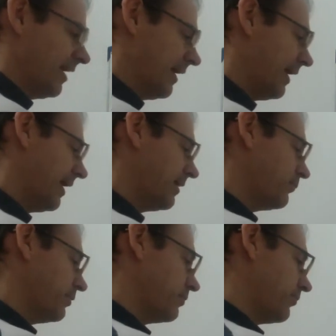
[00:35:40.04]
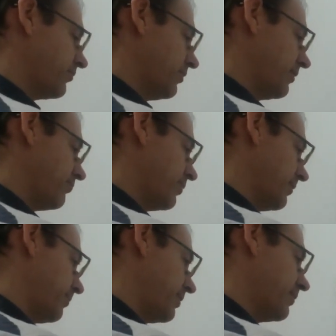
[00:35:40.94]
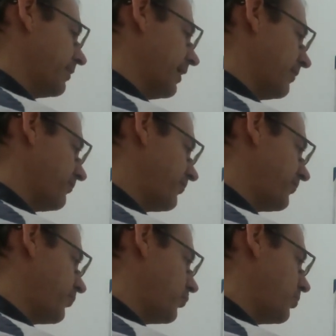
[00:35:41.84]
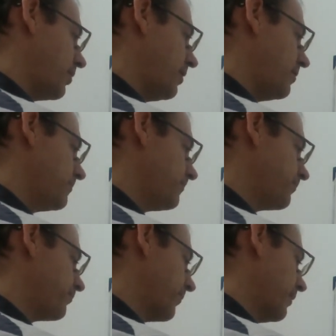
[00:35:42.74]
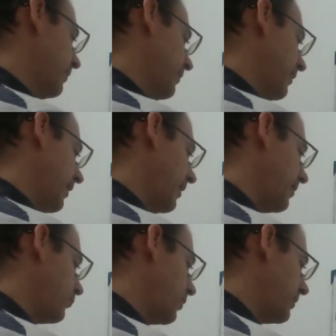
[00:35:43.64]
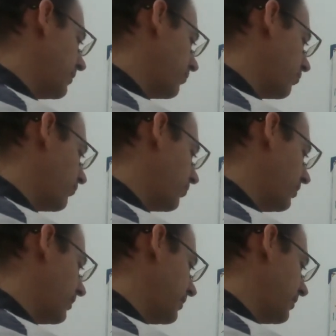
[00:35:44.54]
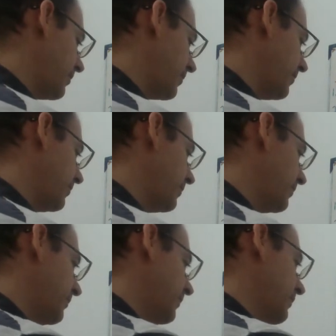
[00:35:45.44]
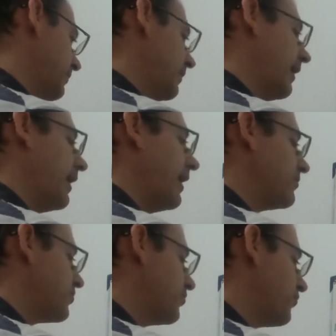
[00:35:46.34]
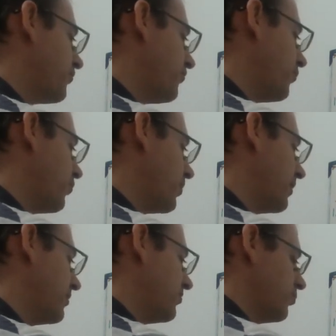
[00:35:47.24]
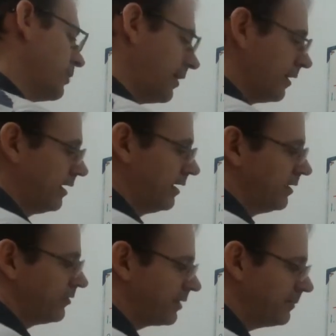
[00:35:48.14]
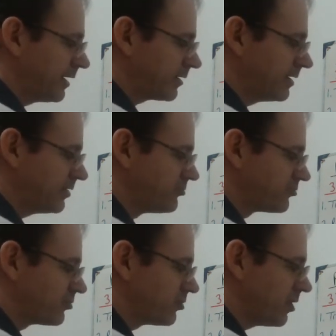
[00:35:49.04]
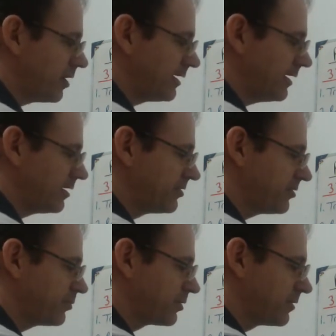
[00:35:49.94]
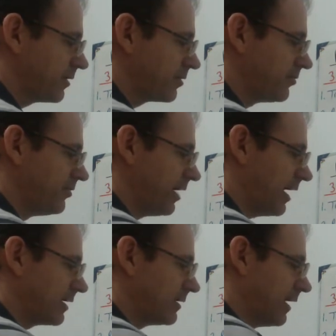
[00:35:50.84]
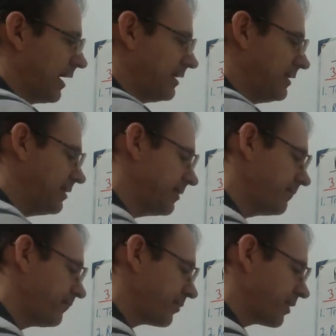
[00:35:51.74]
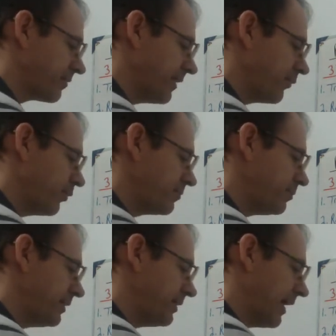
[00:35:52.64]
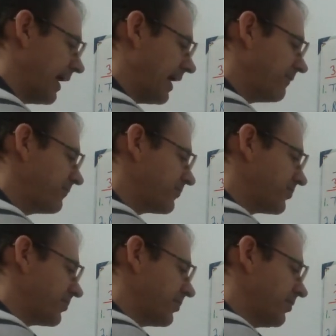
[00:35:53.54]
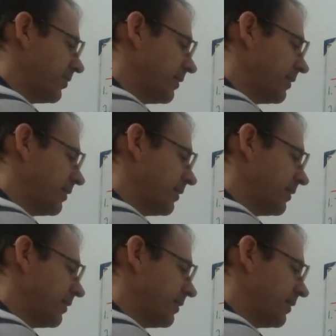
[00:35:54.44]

And we would also have one up here at 4, and one over here at 4 as well. So I'm not going to draw it in. I'll just put a little dotted line here. That would be after